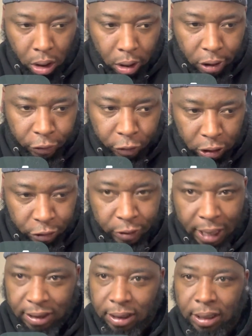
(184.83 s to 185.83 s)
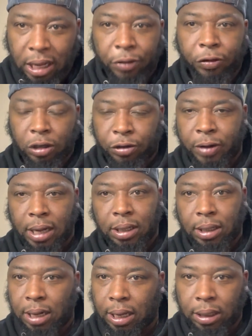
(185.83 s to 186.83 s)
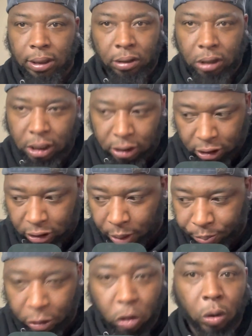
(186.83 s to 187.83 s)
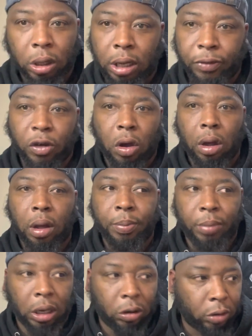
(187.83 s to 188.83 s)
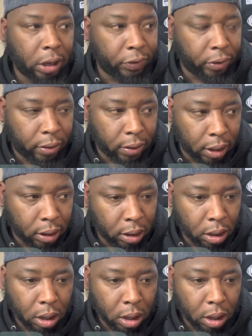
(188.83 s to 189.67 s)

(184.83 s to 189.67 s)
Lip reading: Fresh fact today. Fresh fact today is just, I'm going to give y'all an update on everything.